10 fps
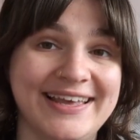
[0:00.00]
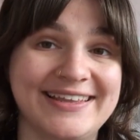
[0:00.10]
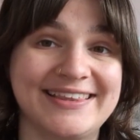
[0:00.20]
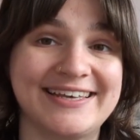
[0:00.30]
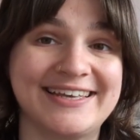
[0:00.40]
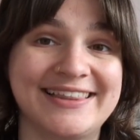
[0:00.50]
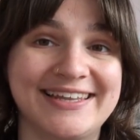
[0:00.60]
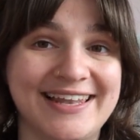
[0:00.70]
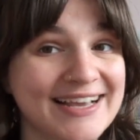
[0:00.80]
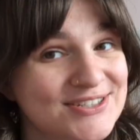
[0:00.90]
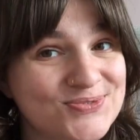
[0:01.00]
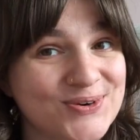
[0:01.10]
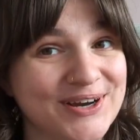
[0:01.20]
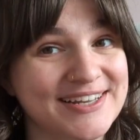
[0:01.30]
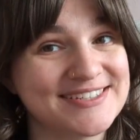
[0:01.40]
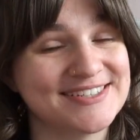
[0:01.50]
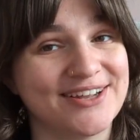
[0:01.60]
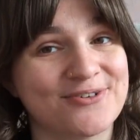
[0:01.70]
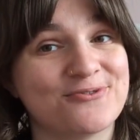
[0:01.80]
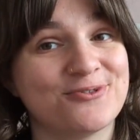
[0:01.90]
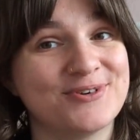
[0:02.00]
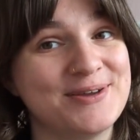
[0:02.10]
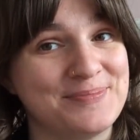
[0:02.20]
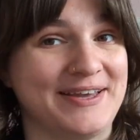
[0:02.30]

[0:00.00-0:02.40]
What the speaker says: And then the next one is another free